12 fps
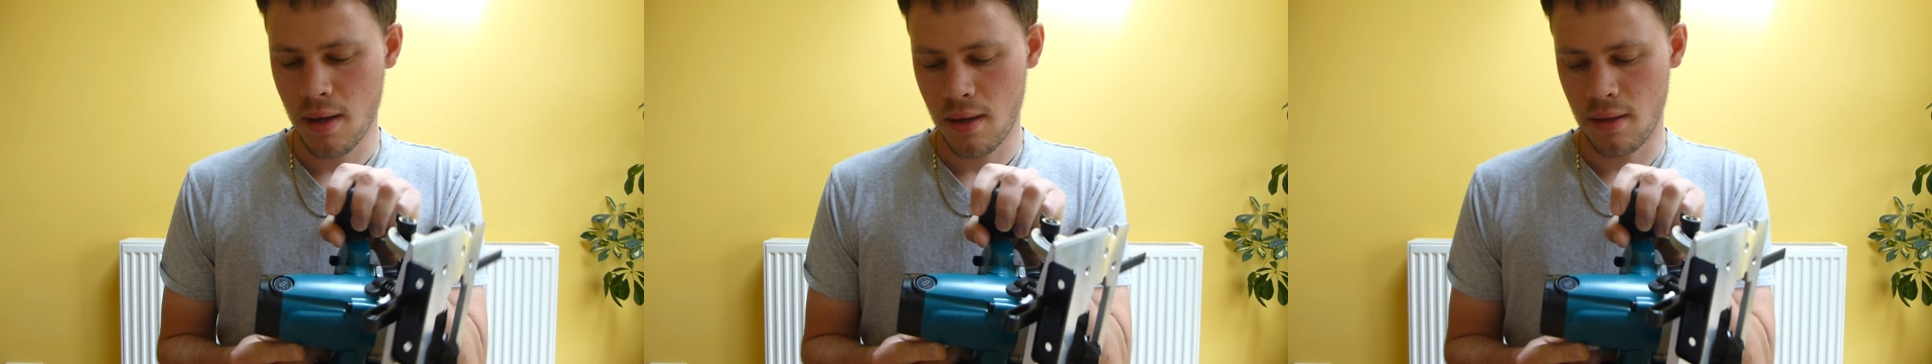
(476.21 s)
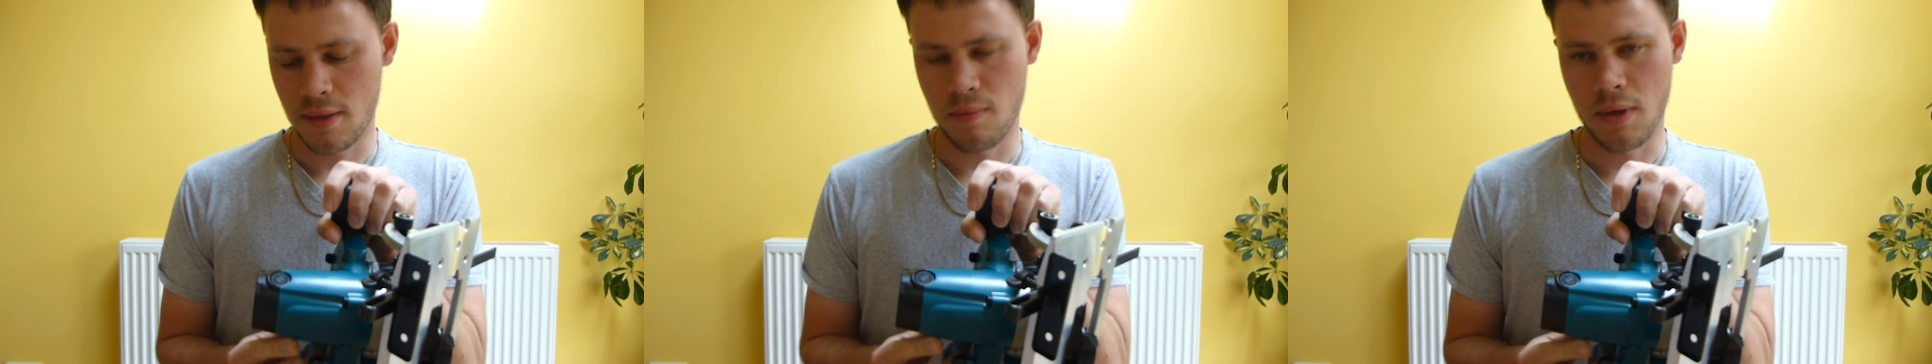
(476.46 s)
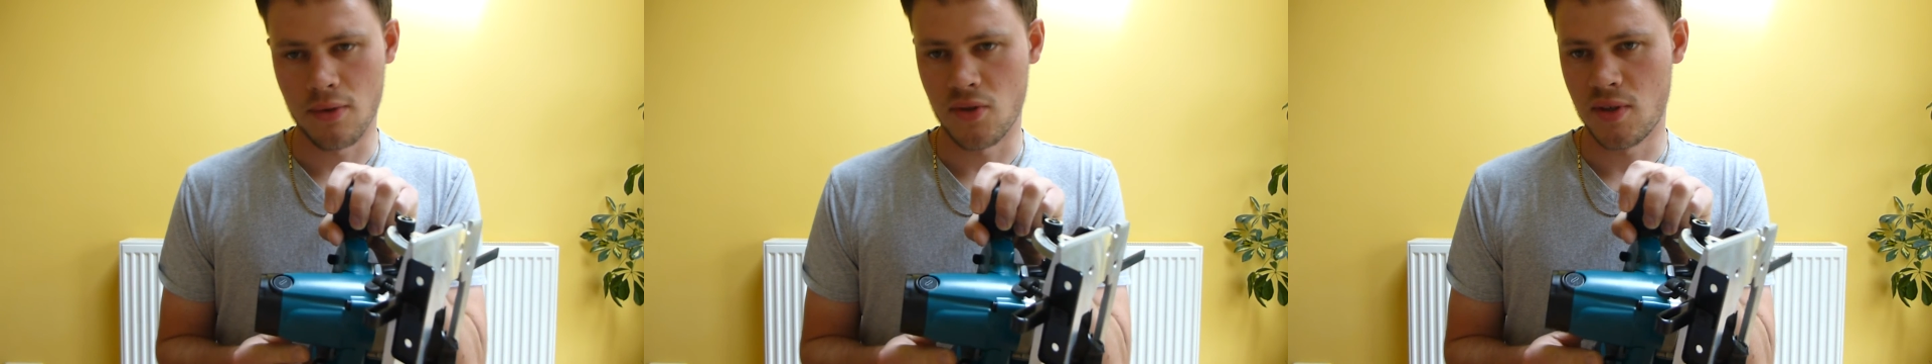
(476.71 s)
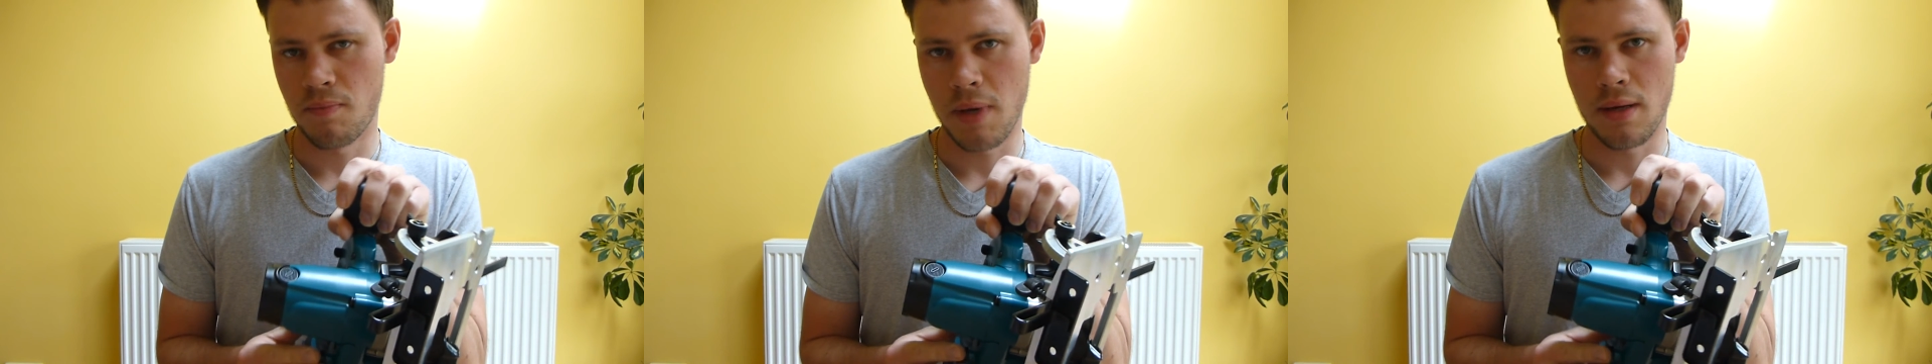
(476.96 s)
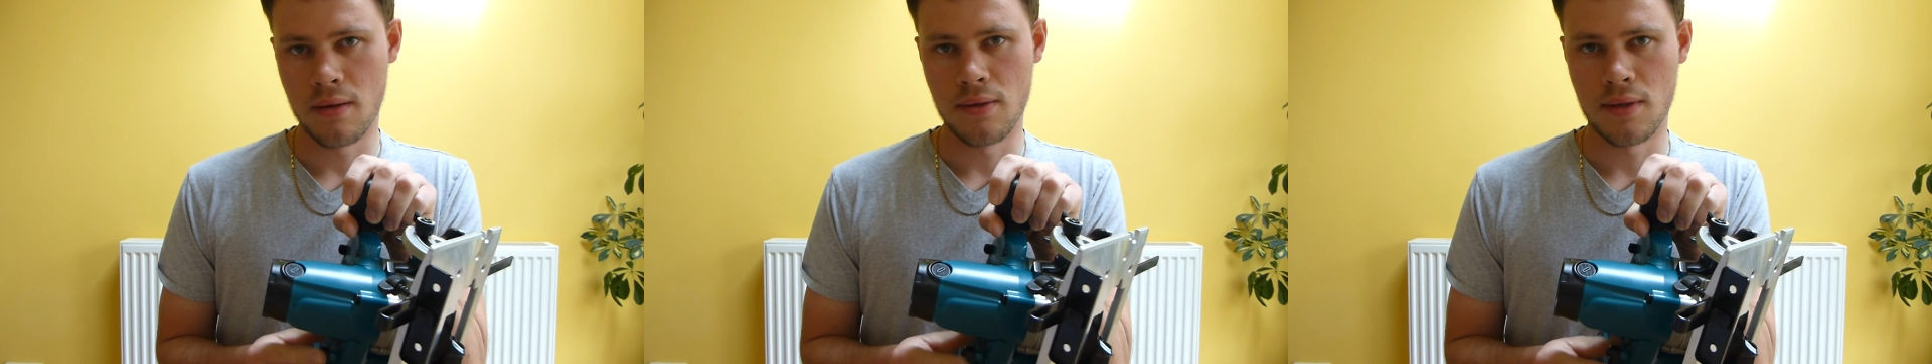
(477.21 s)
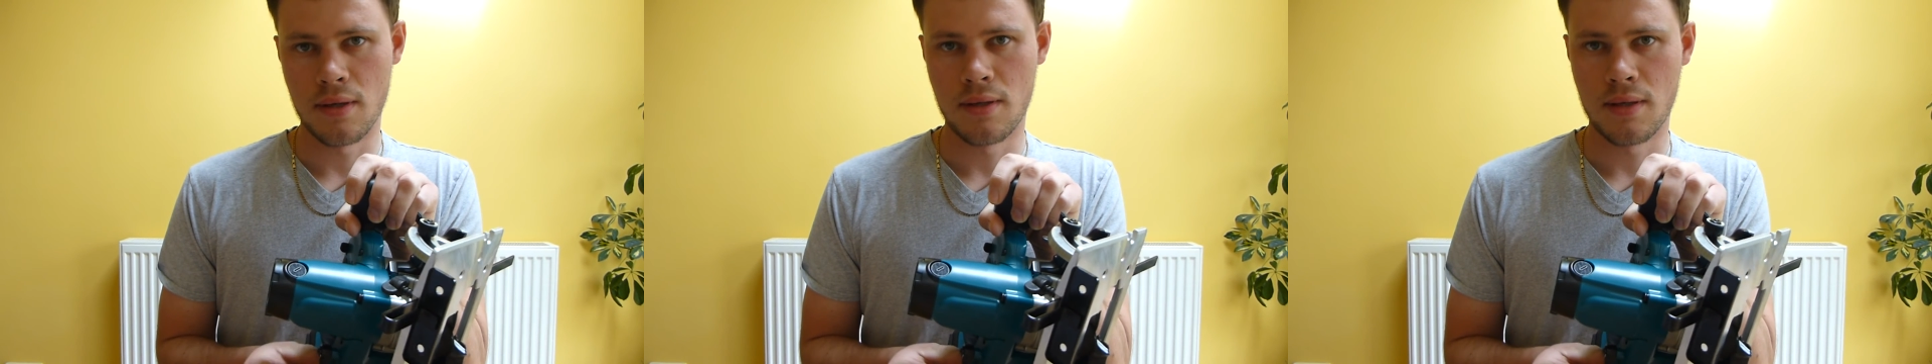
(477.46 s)
This one
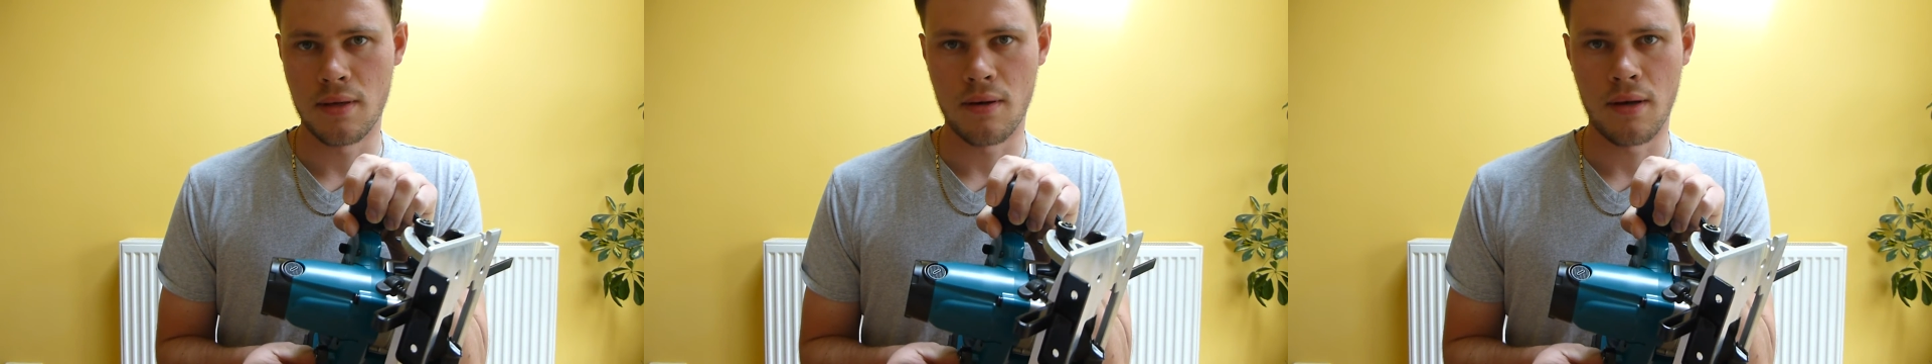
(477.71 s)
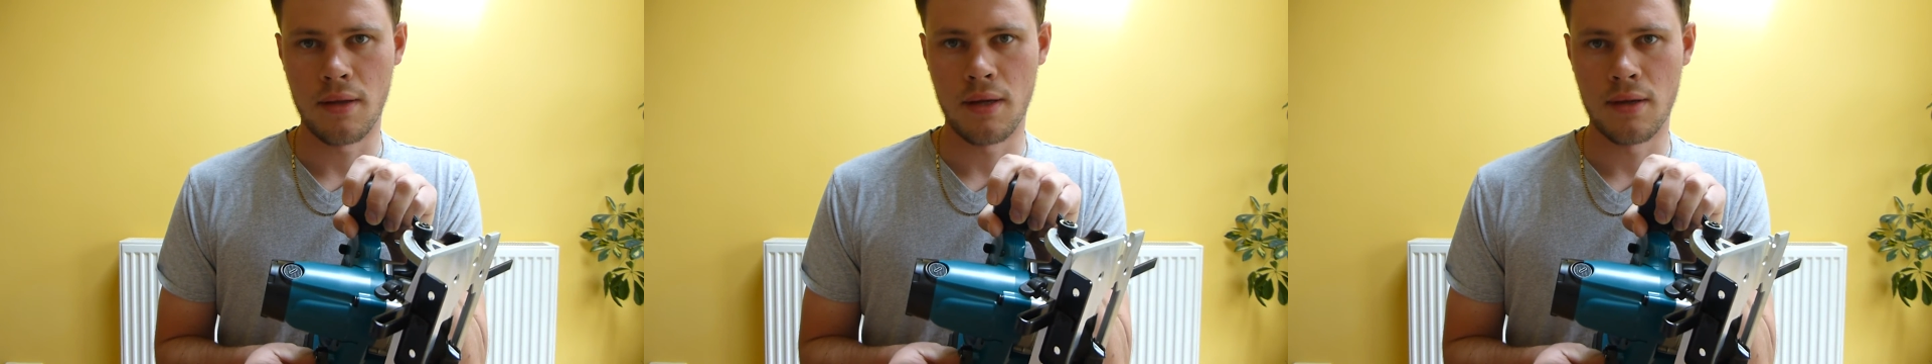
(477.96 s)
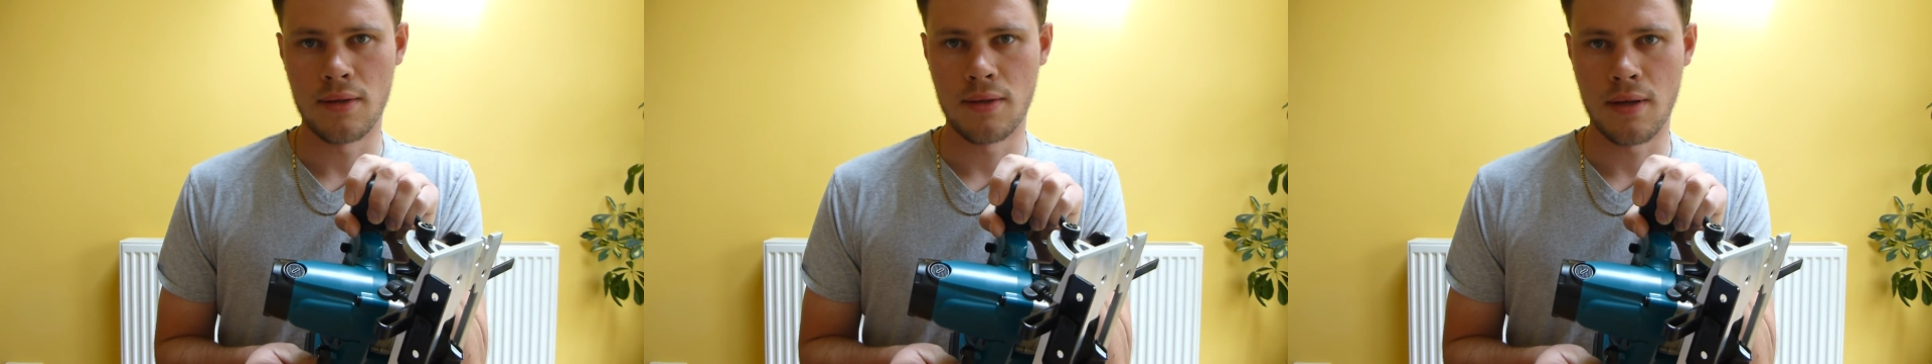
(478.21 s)
spins at, I think it's